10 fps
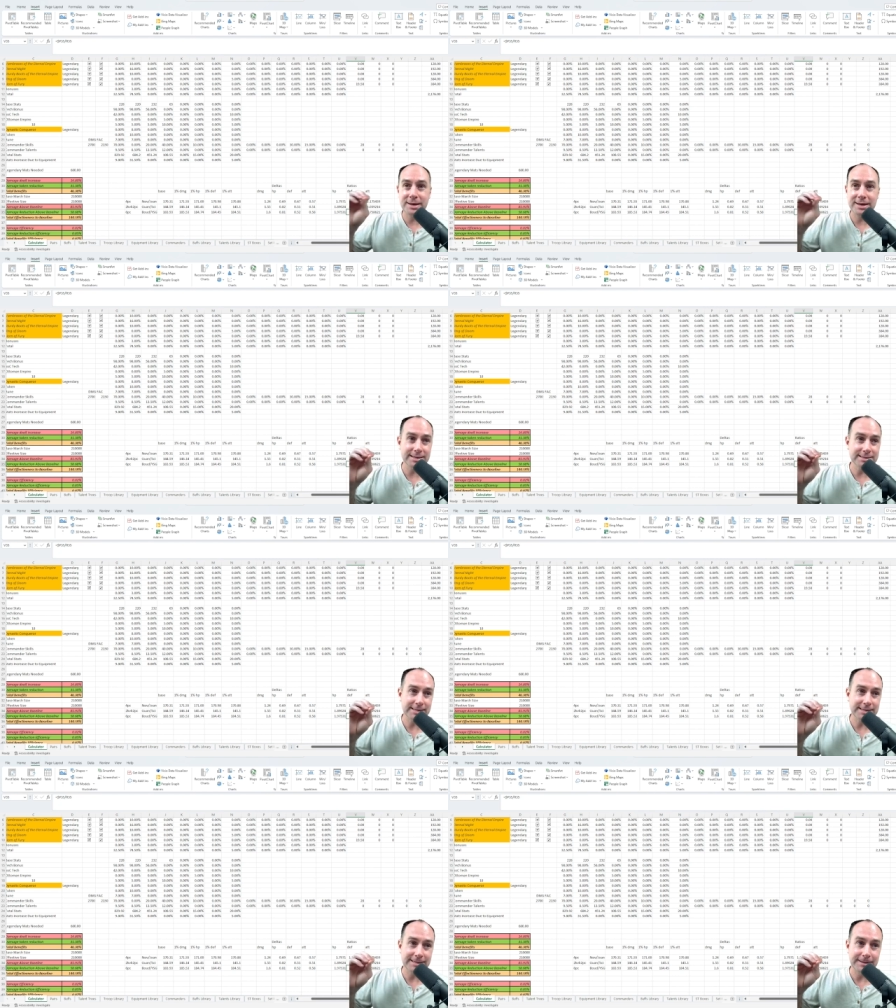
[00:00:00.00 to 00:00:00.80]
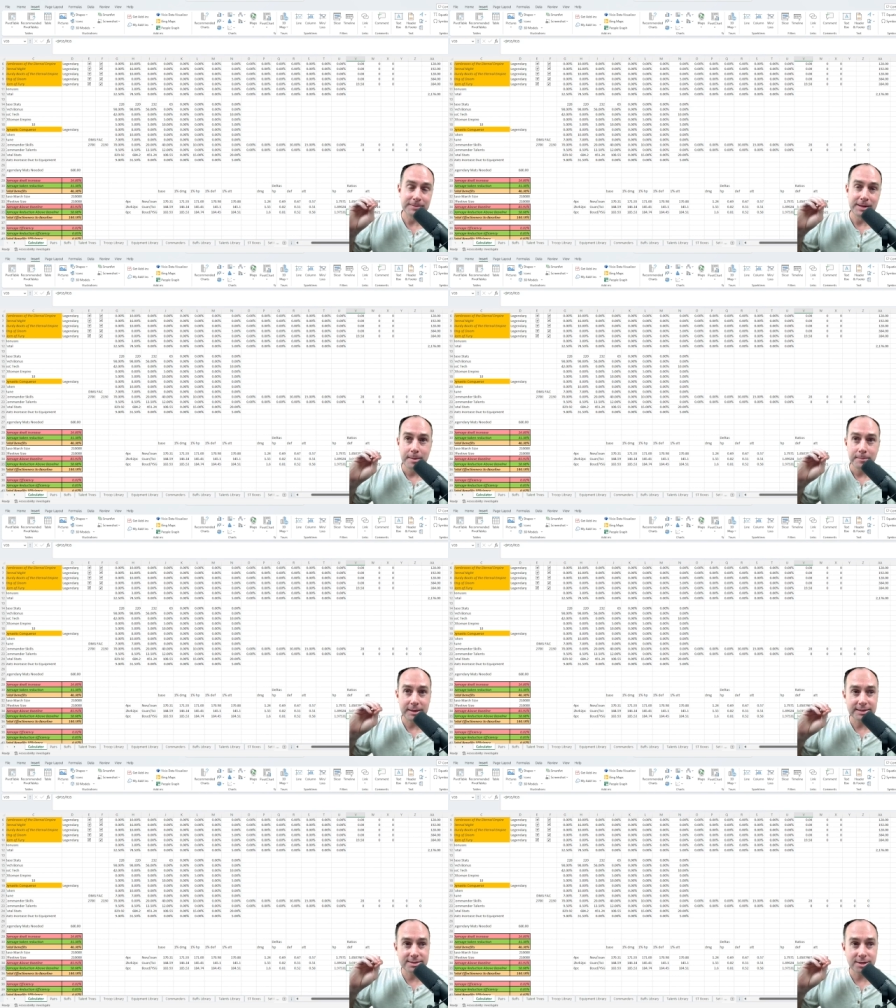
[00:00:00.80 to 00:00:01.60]
Because uh,
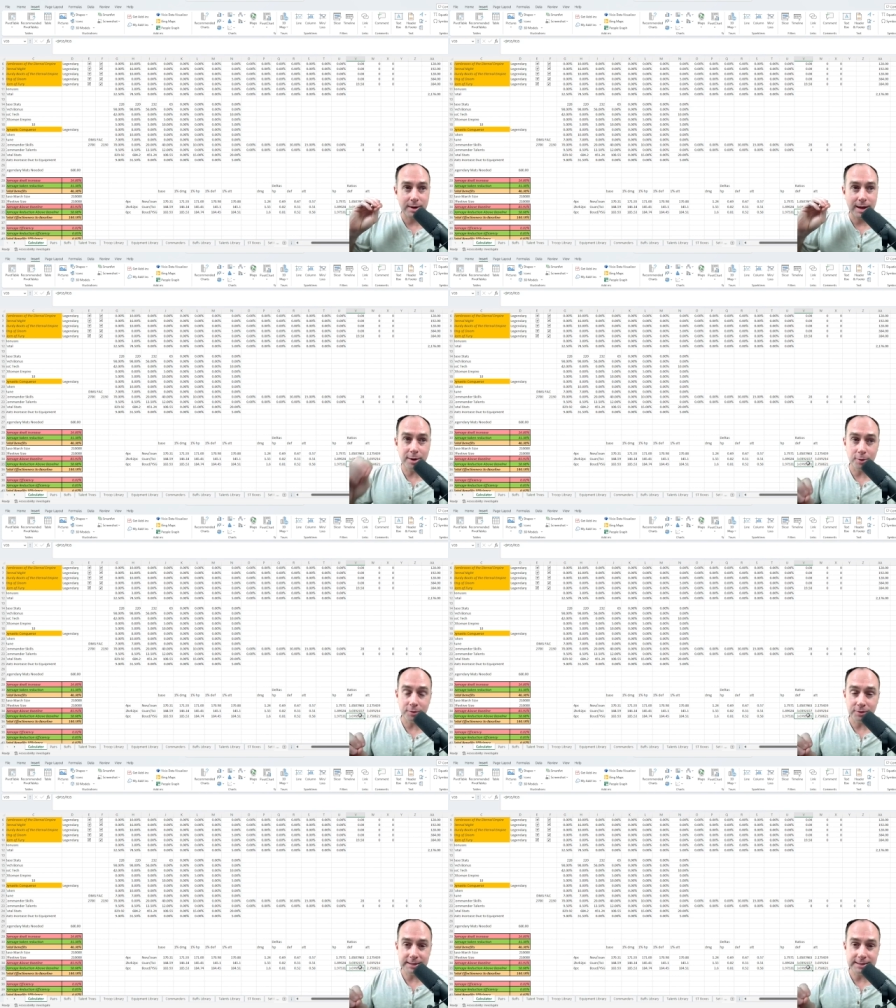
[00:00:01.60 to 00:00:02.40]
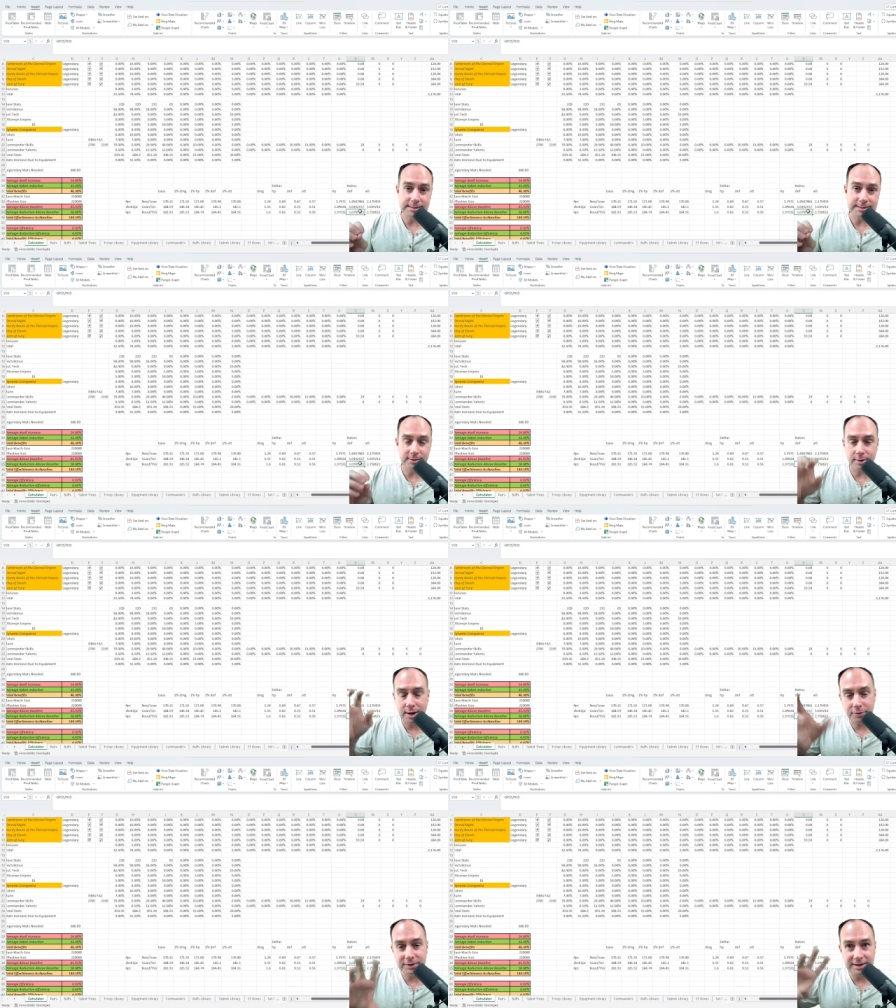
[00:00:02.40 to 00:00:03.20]
because their health is their
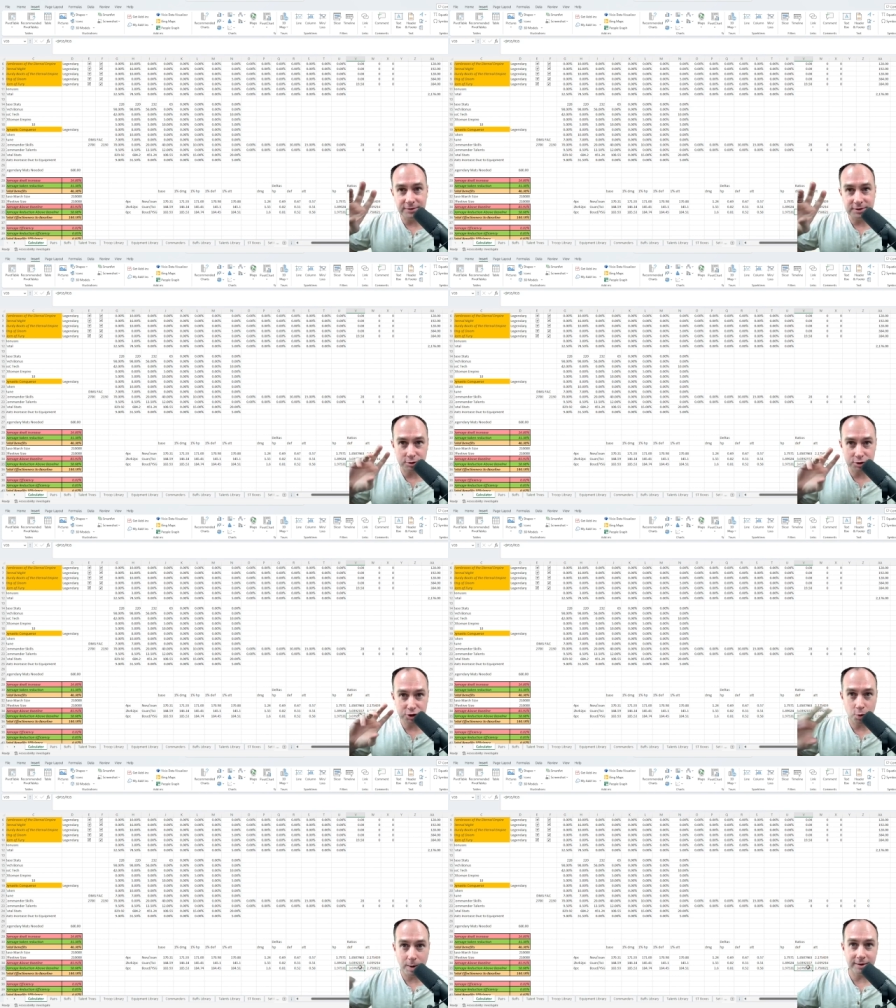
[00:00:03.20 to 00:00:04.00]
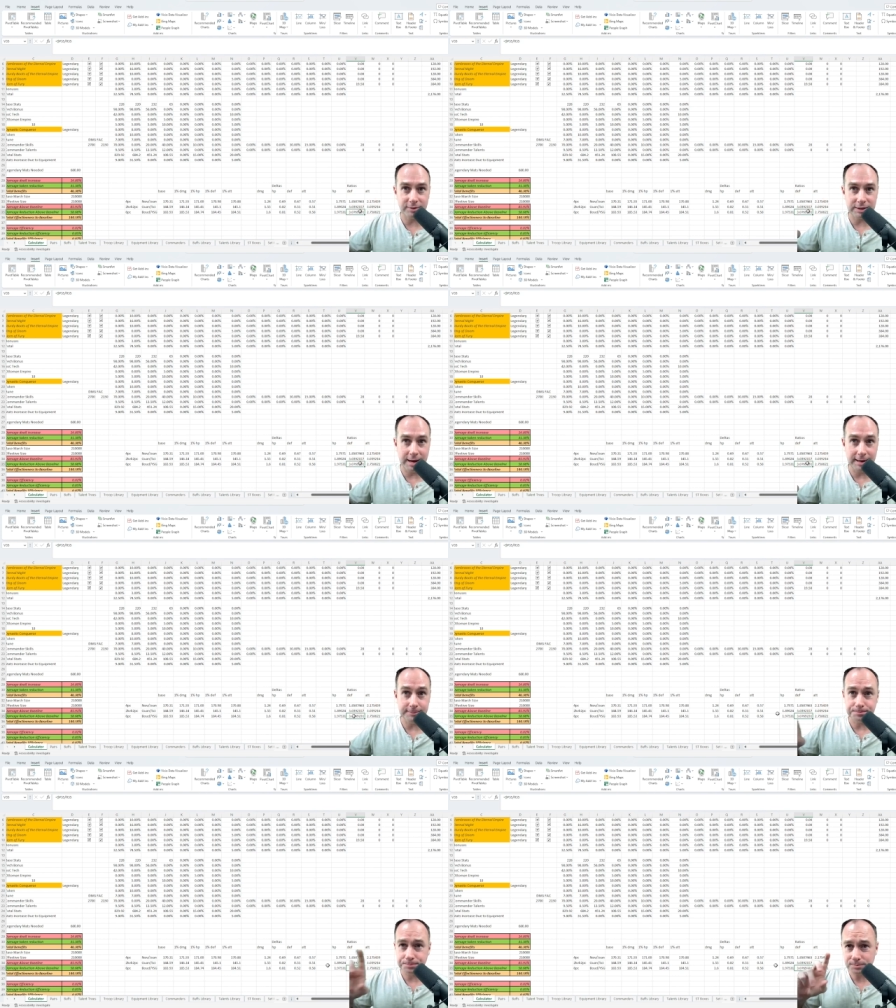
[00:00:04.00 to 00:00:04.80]
health and defense are so out of a
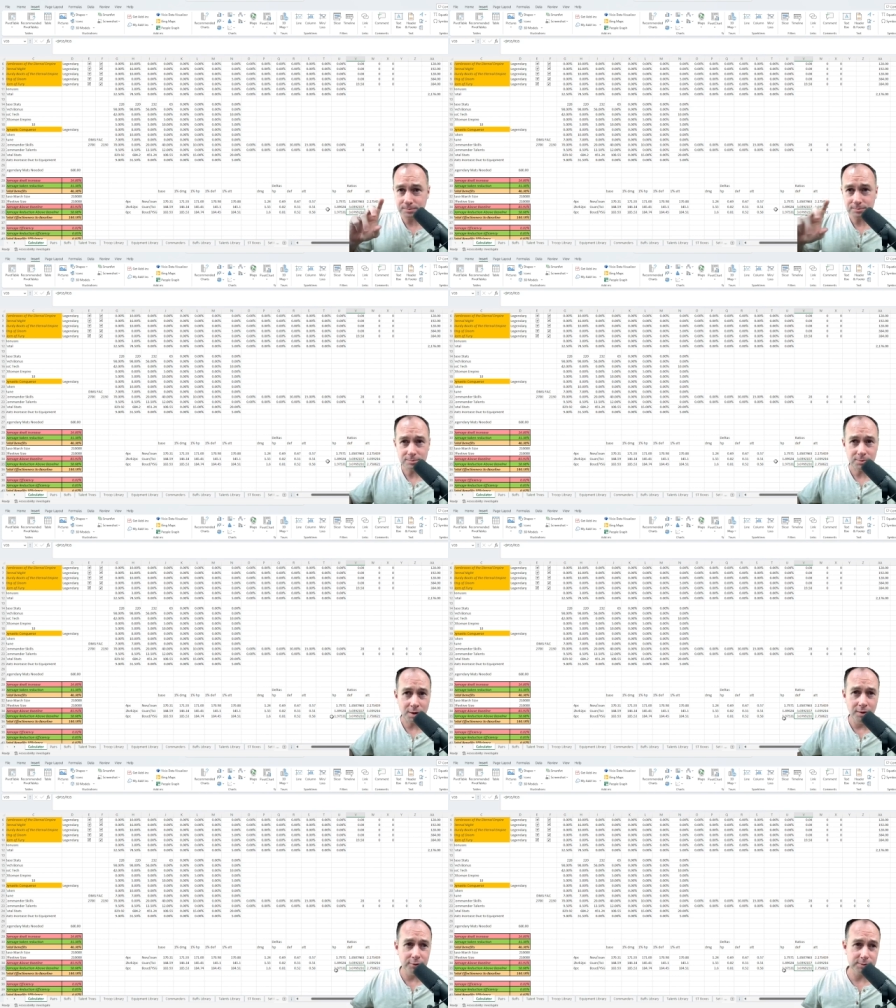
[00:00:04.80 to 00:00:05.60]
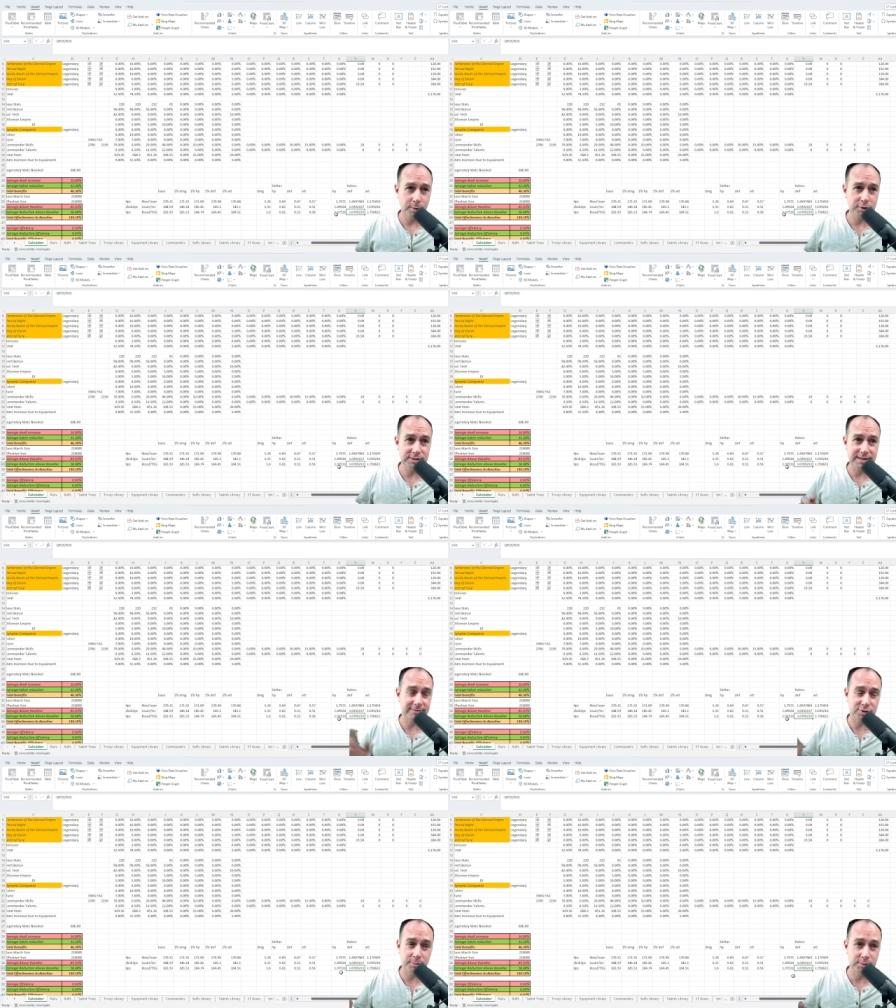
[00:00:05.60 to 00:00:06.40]
line on those marches. They
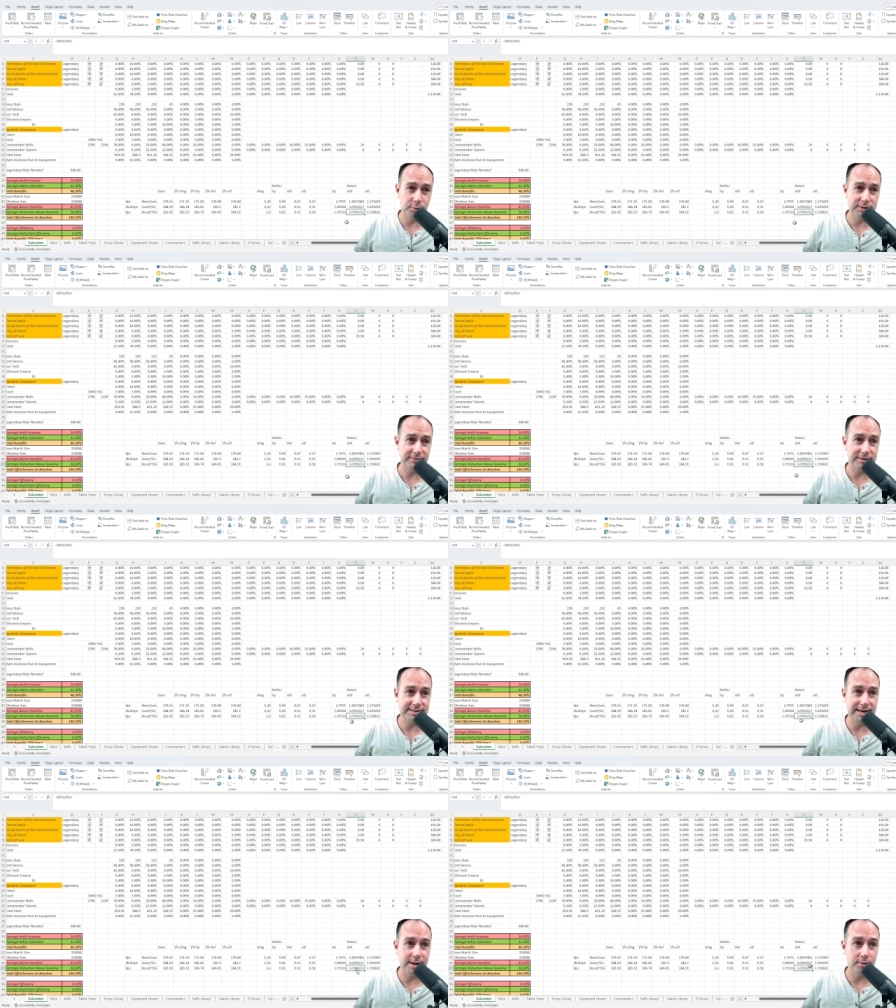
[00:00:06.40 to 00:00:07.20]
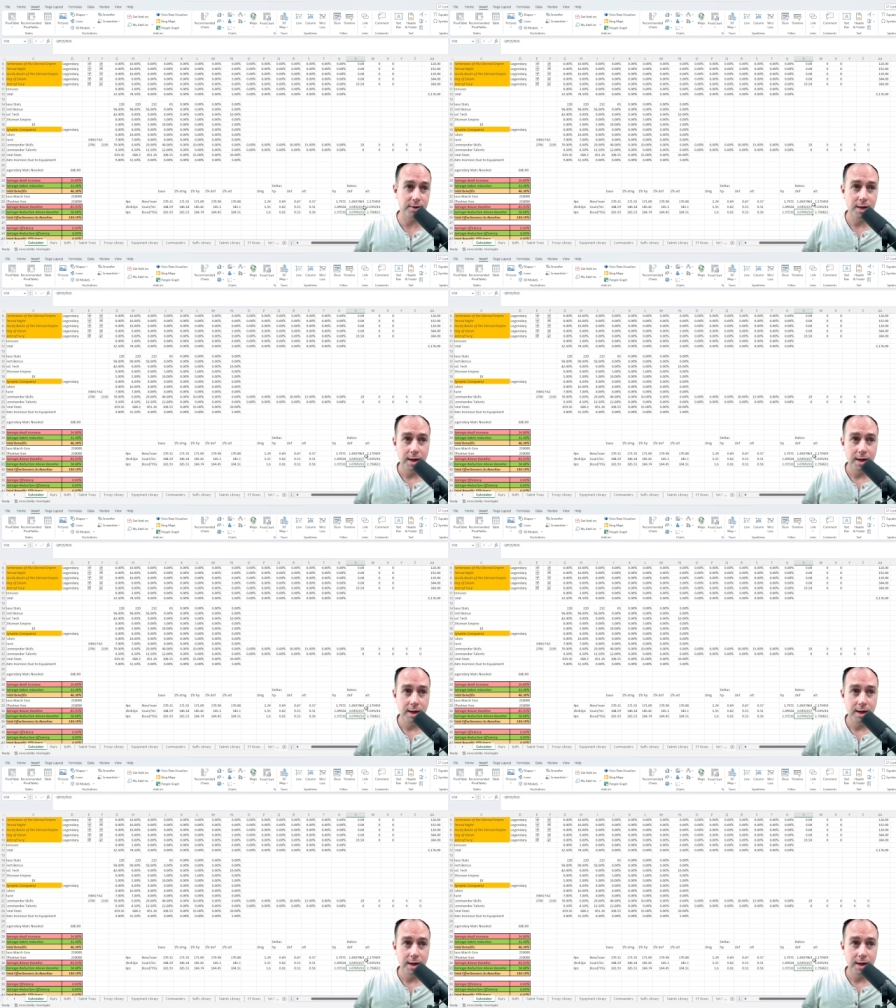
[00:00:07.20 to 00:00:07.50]
have so much more defense than health.